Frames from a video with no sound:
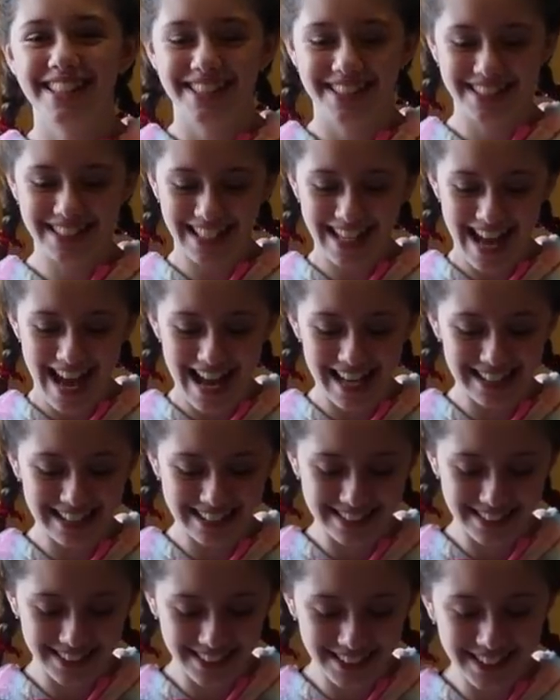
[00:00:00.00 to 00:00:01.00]
So yeah,
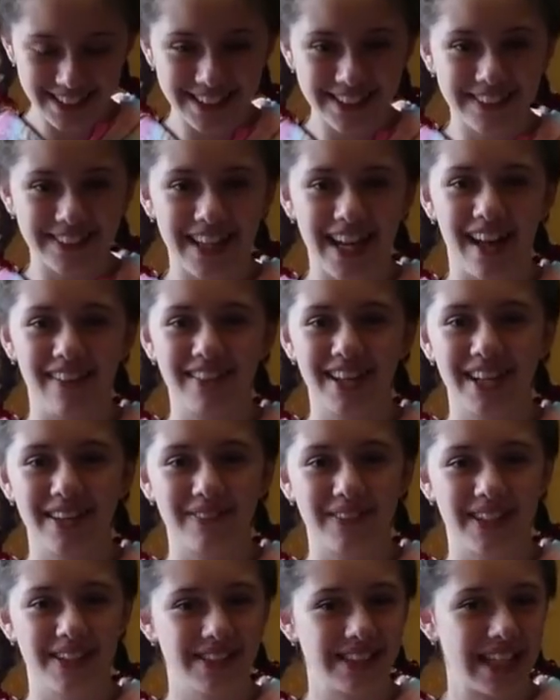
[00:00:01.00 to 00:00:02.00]
it's so cool. I'm gonna
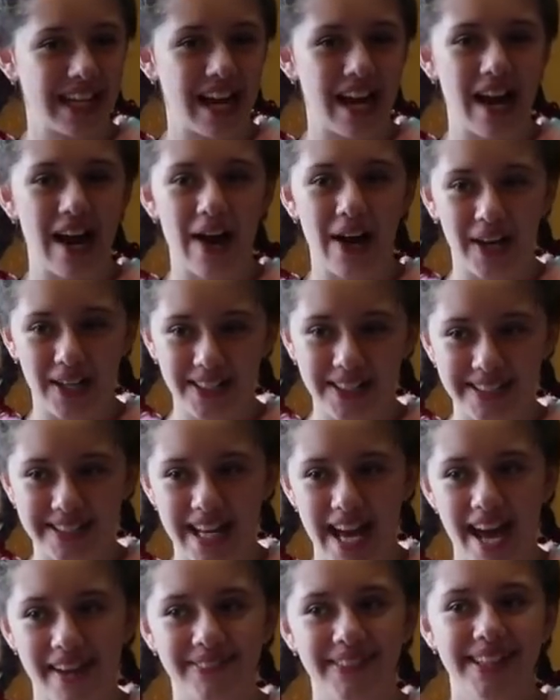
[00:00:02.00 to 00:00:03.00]
be using her all the
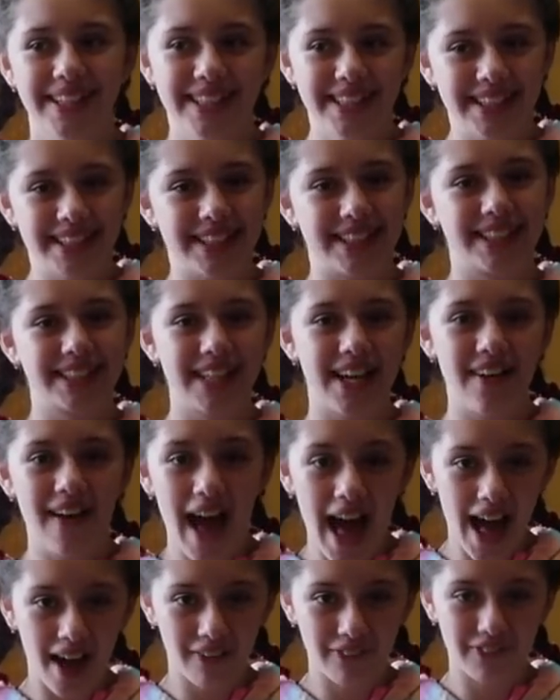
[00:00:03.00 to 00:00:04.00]
time. She's so
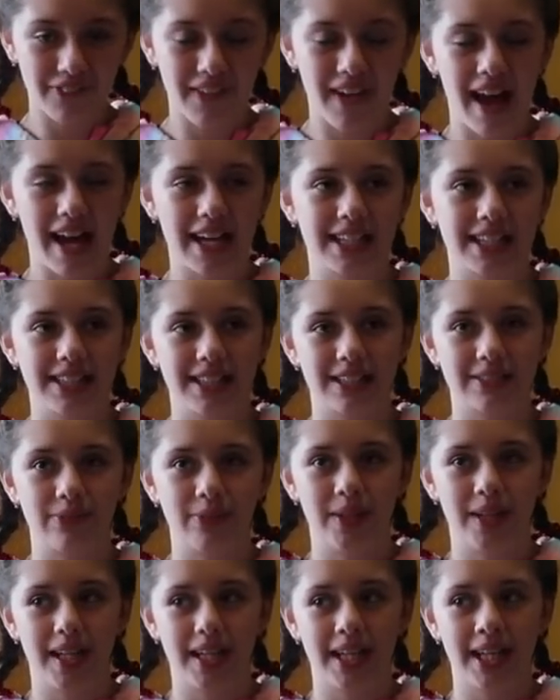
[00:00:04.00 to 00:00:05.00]
helpful. I could just be
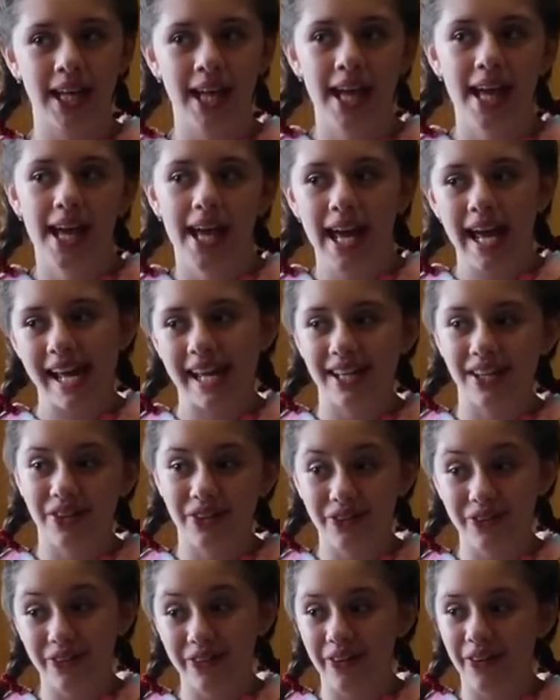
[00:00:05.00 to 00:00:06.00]
like, hey
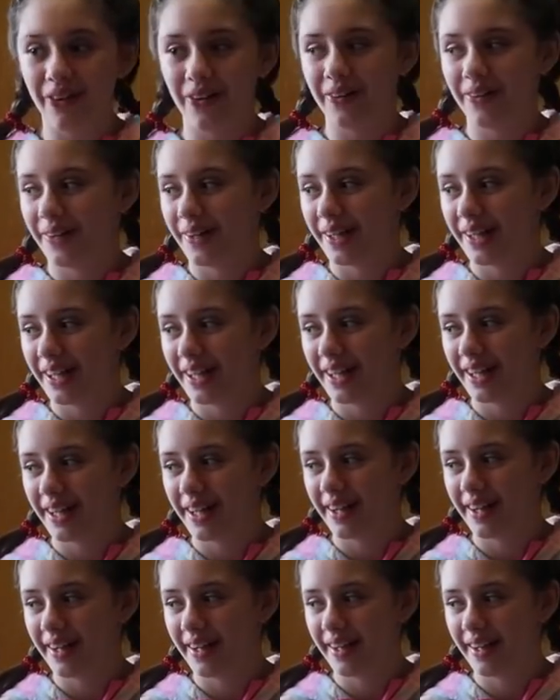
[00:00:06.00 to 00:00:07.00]
Google,
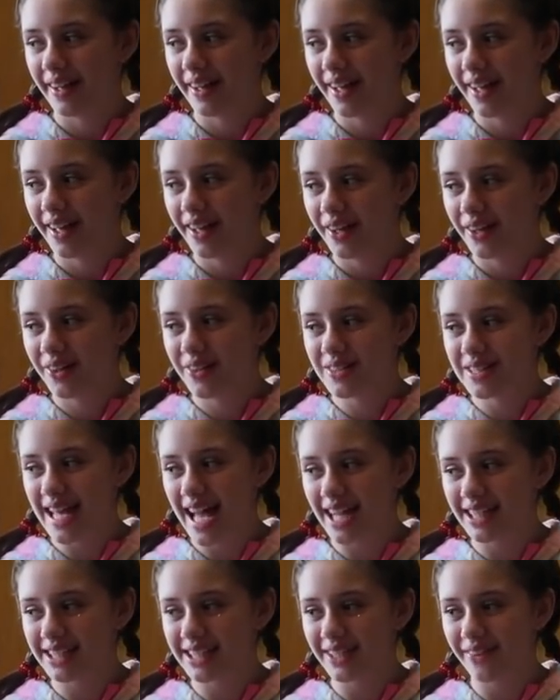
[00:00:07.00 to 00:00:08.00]
who's
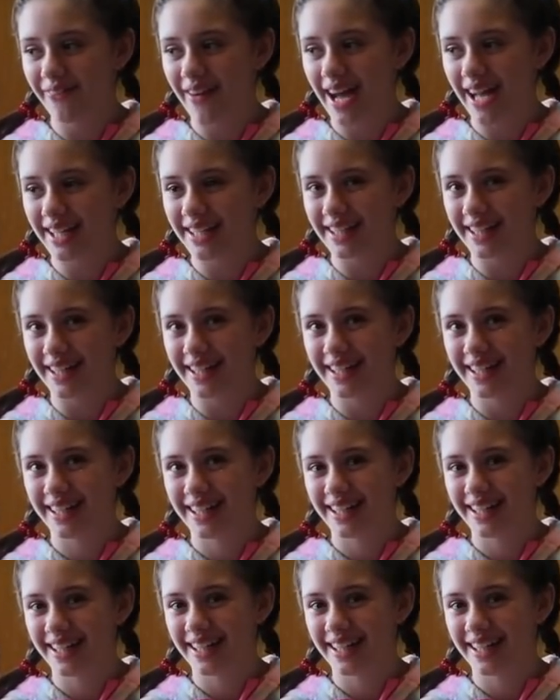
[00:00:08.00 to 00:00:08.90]
Ashley Wagner?